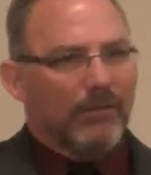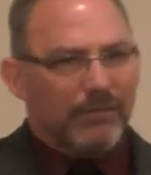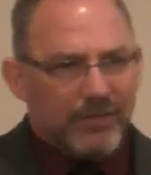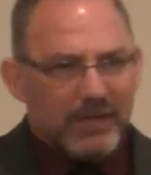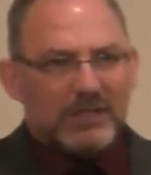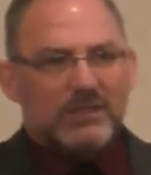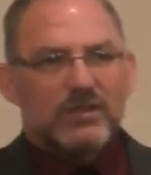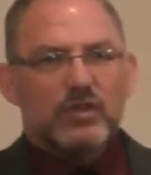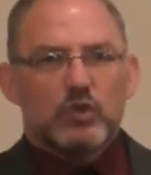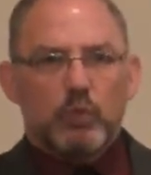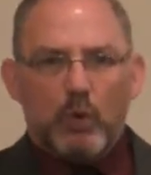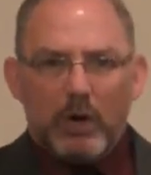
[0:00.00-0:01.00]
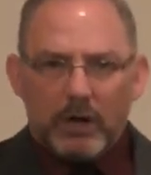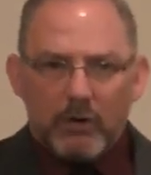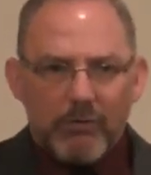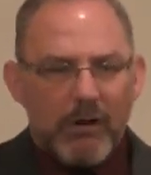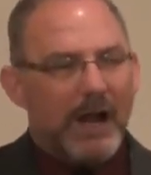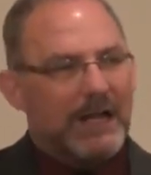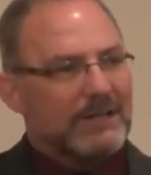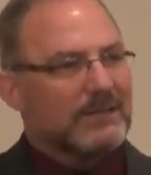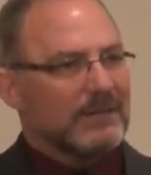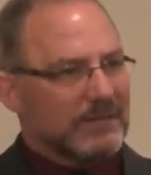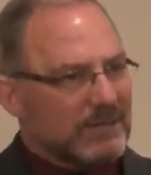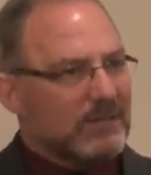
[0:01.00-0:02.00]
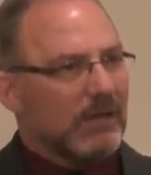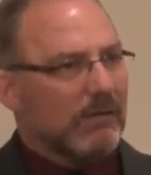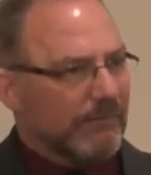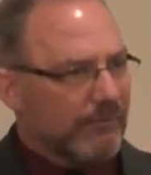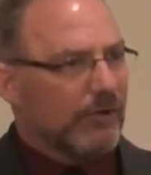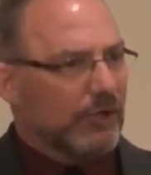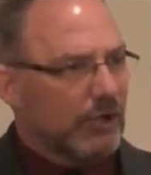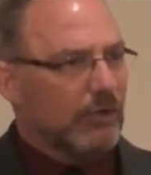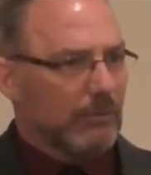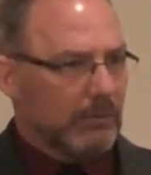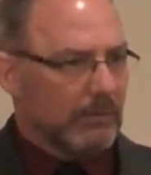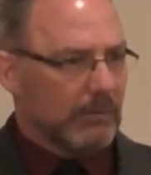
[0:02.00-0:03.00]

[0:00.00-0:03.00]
this is what Christ has done for you.